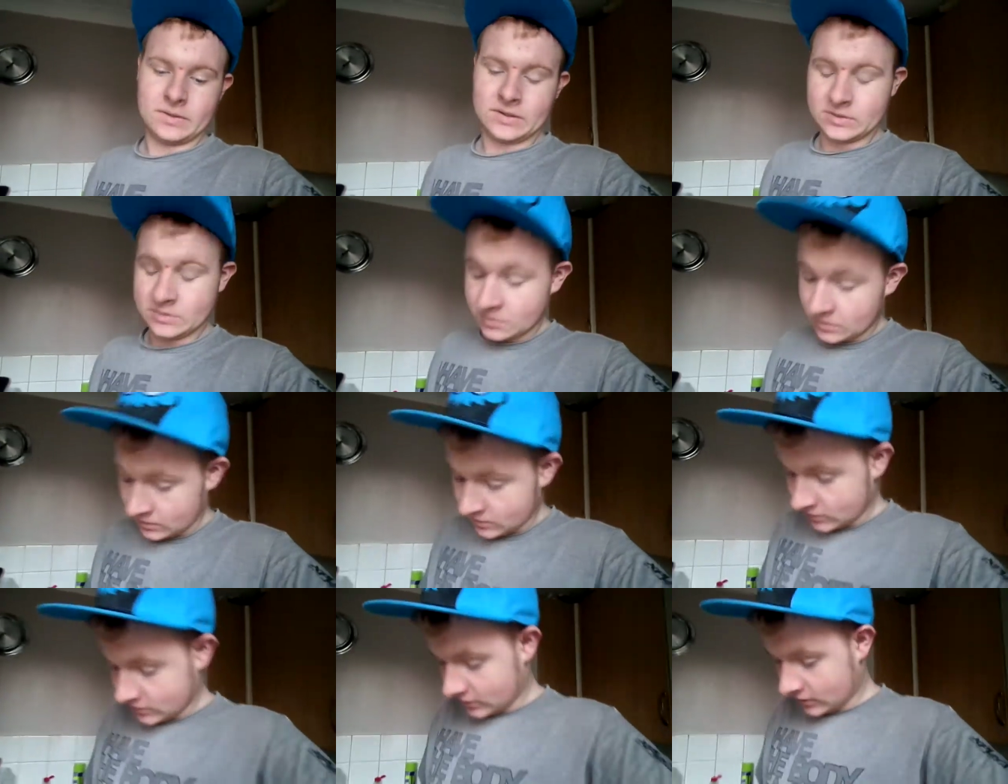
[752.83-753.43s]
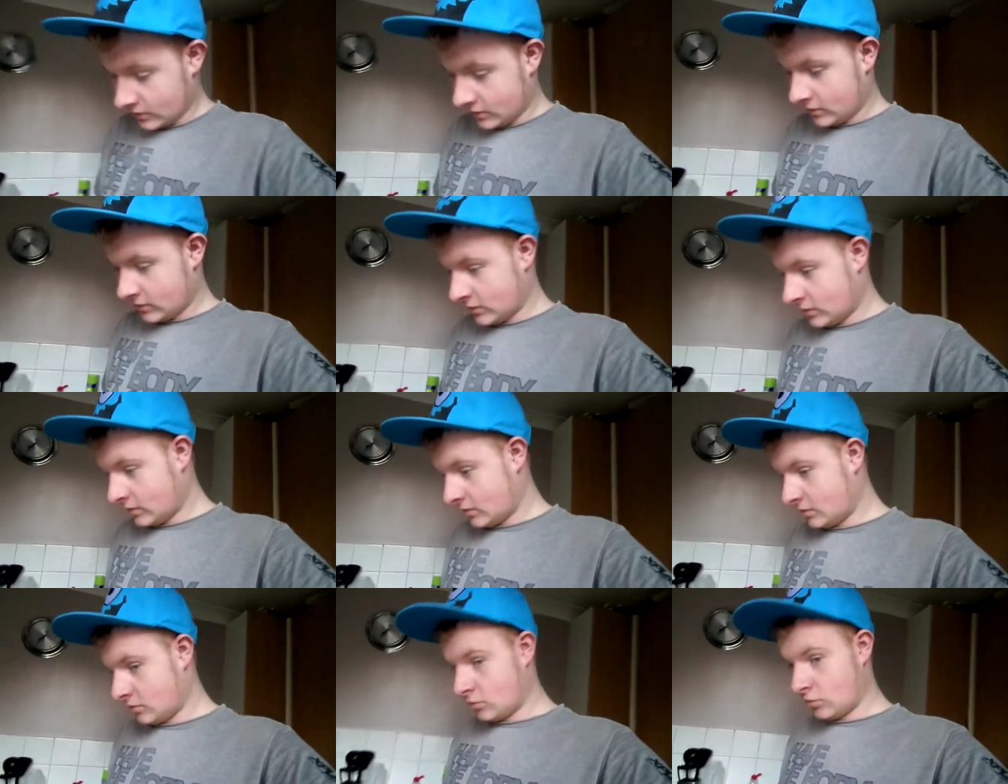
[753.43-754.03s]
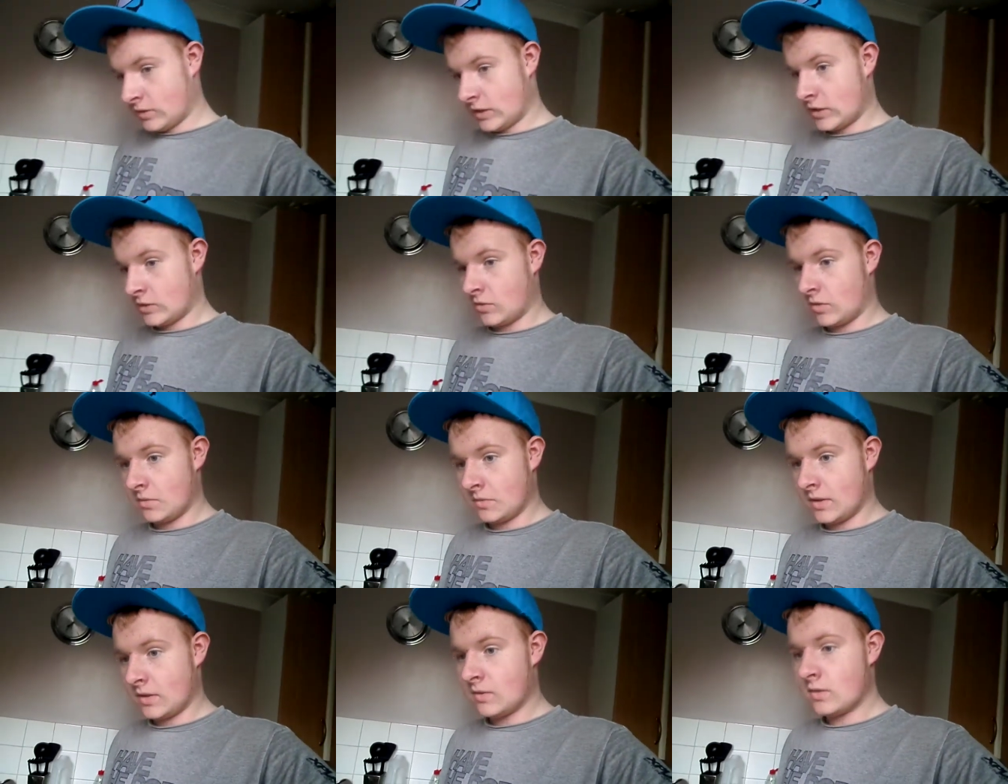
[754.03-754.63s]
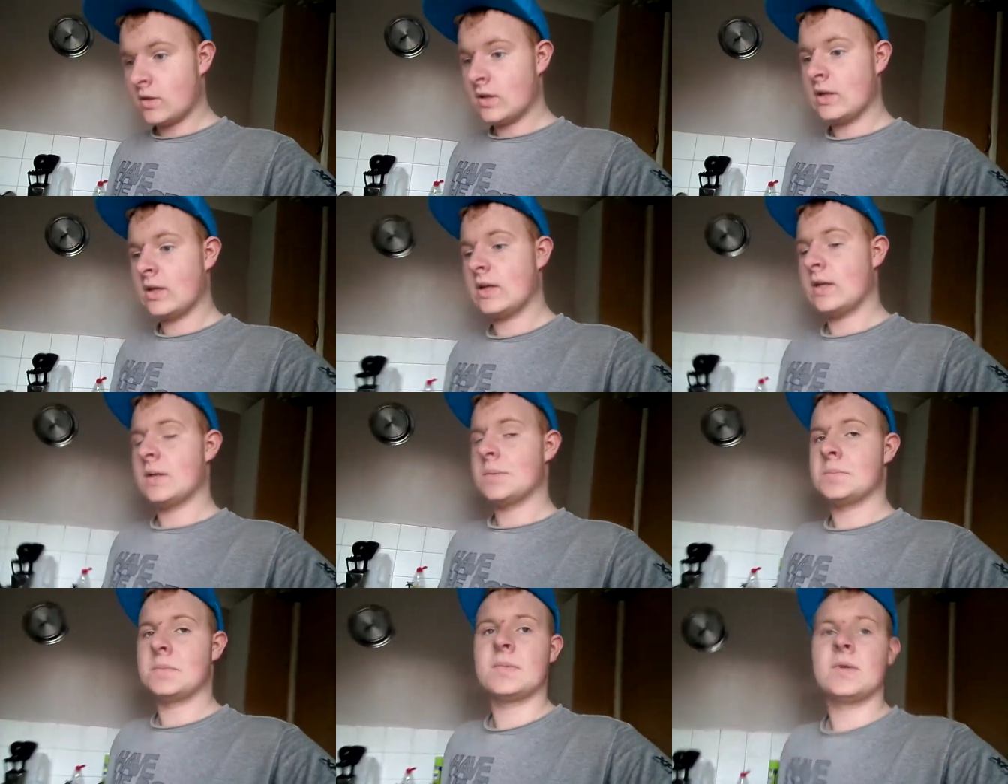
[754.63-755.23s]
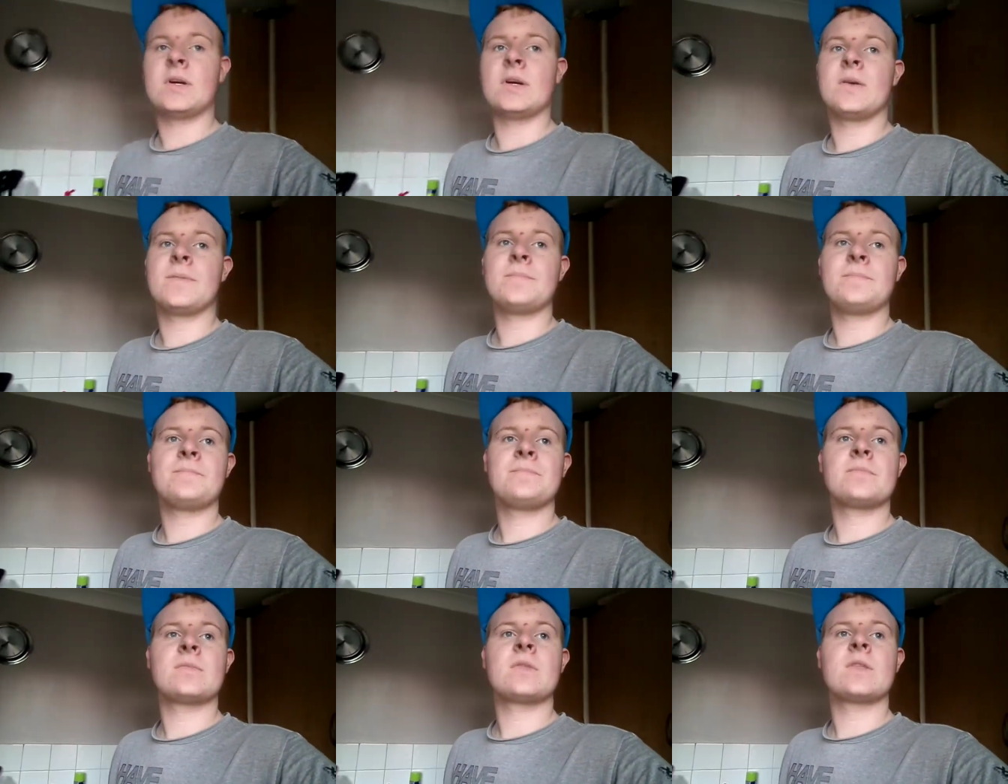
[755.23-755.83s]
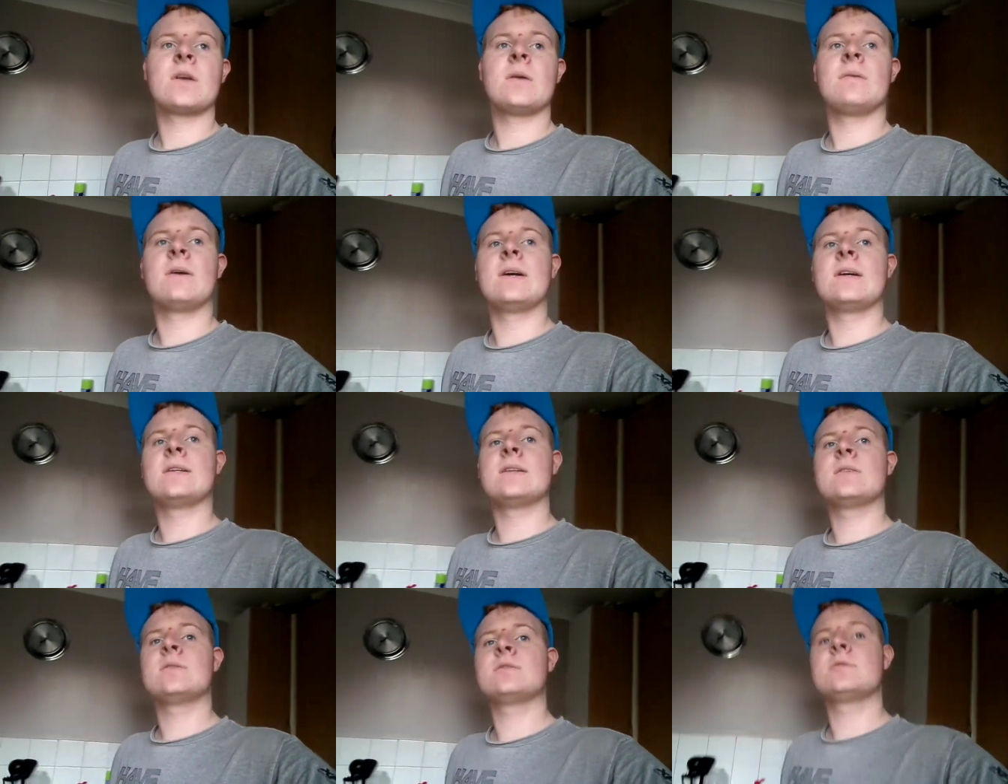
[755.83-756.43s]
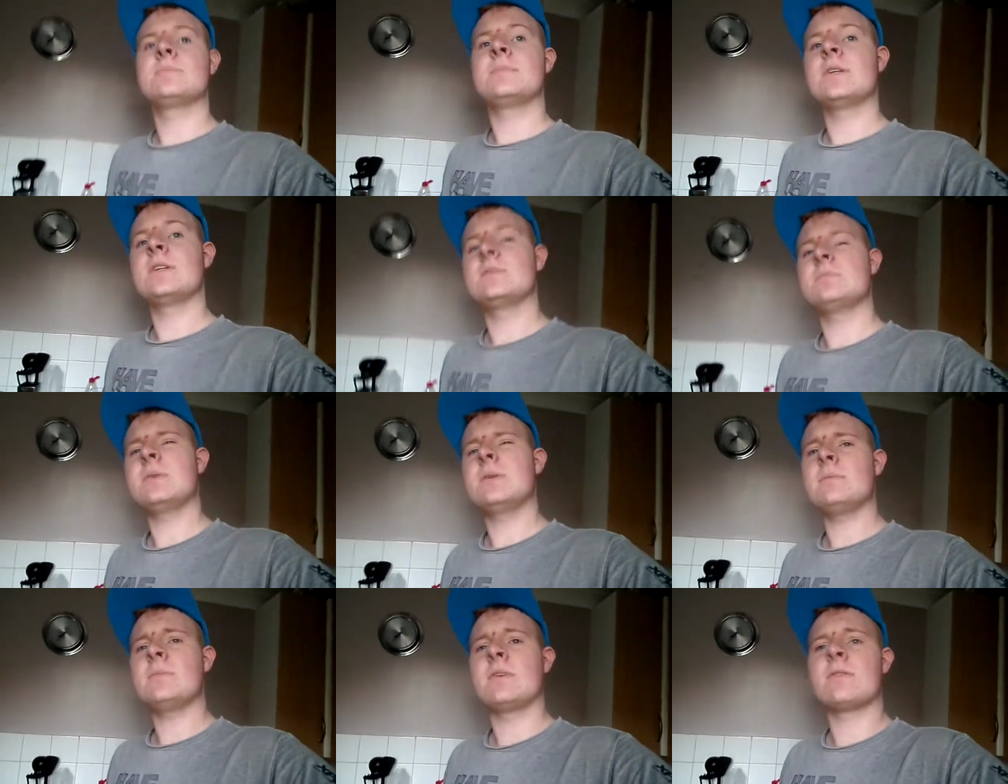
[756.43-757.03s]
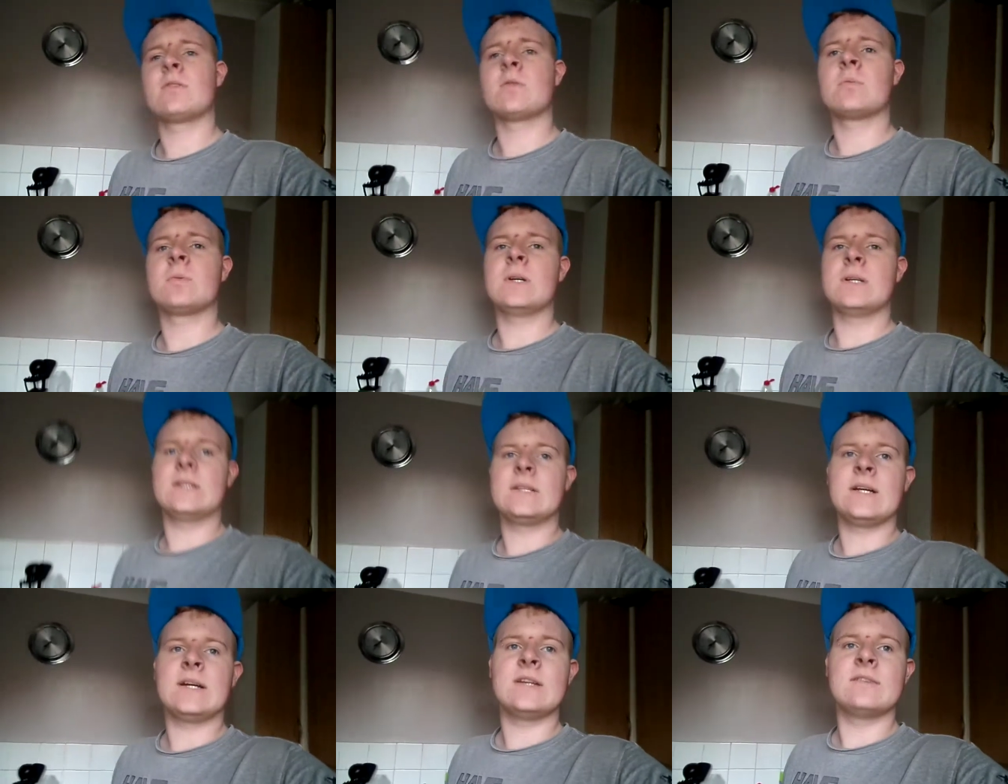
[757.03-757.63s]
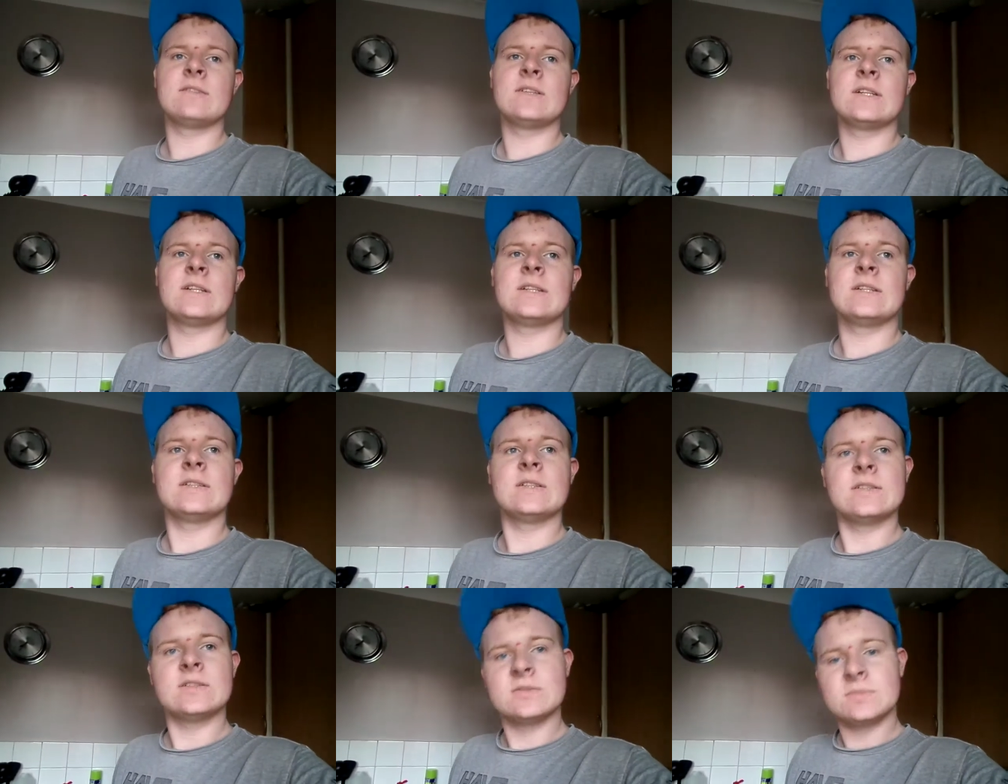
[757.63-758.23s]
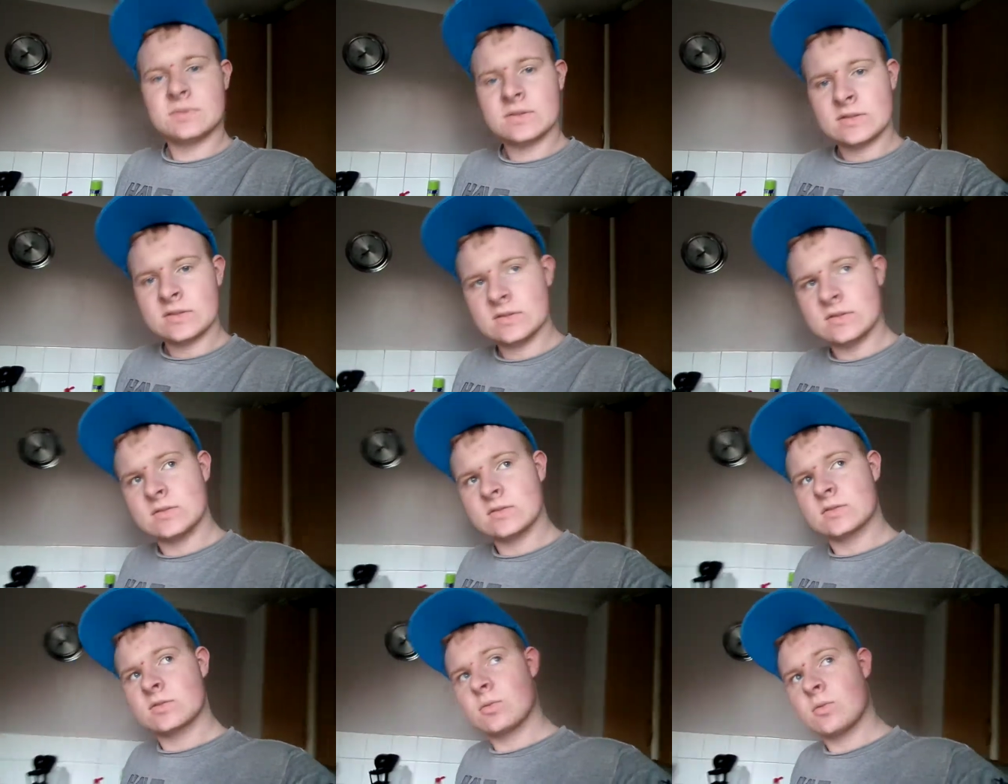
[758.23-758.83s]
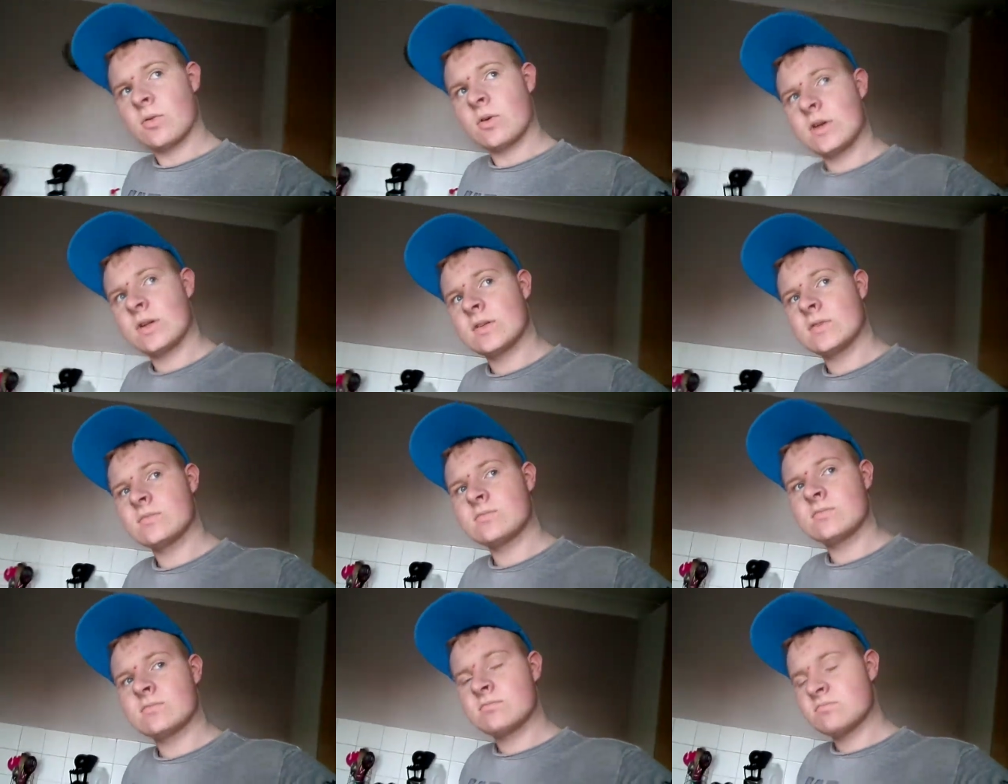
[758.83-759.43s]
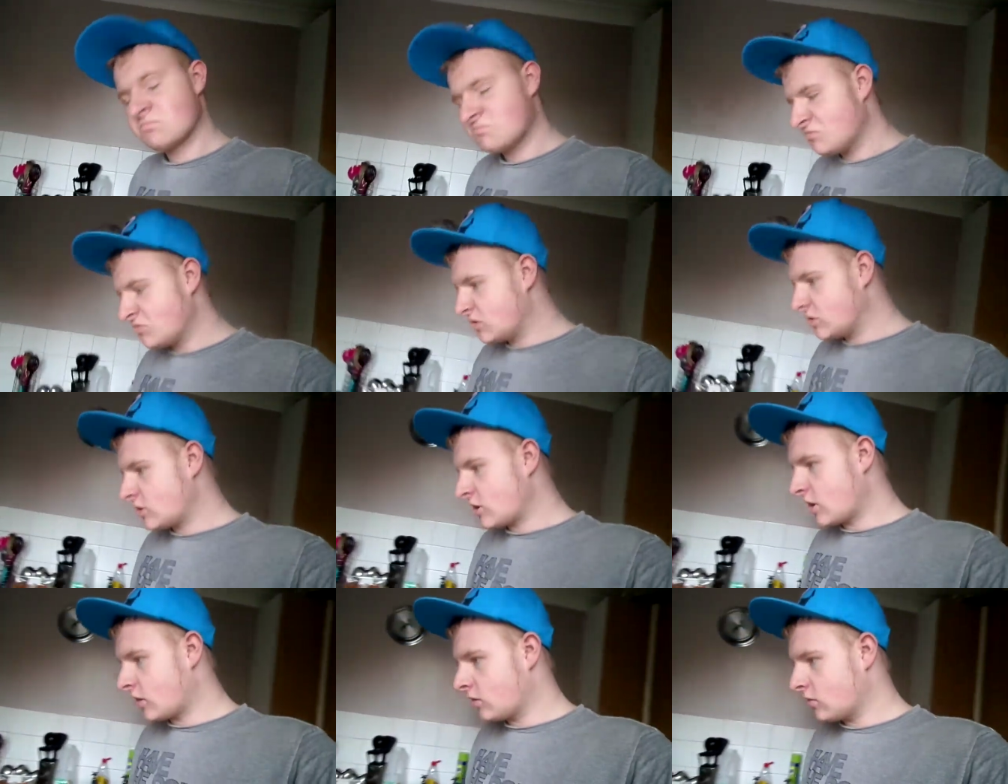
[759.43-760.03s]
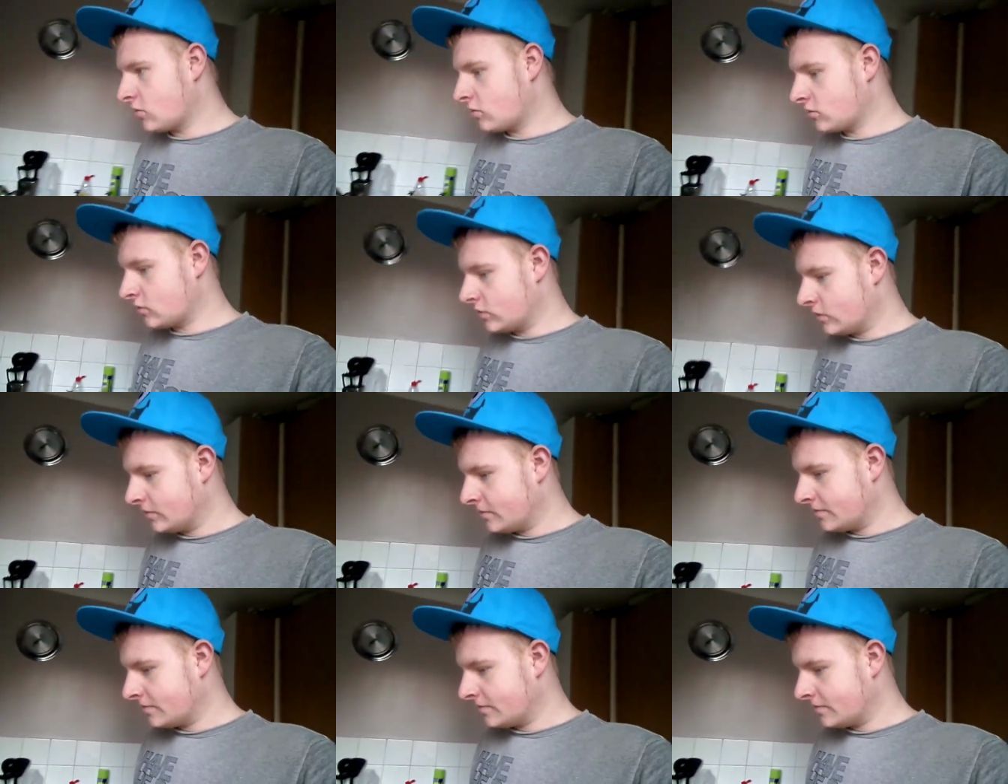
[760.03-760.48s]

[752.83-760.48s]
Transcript: as well, so that all went quite well. But, I mean, it's been a bit of a weird day, really. It's been quite chilled.